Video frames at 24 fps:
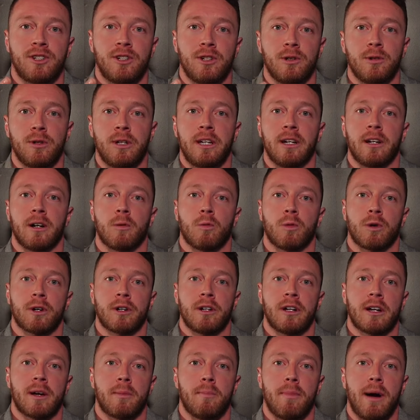two here. We're
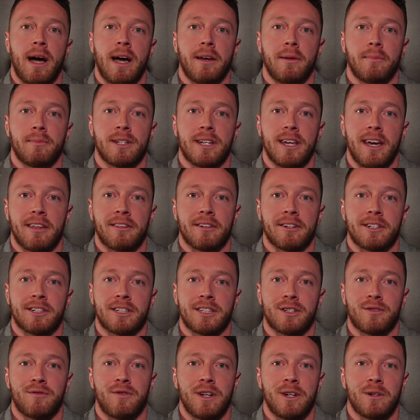gonna combine them together because
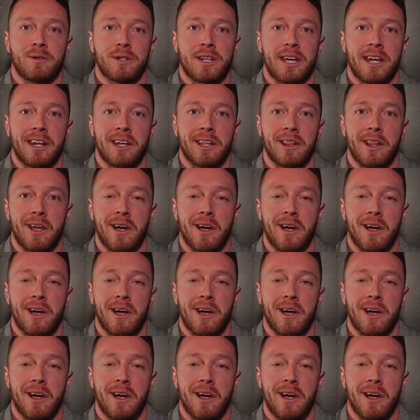this video is getting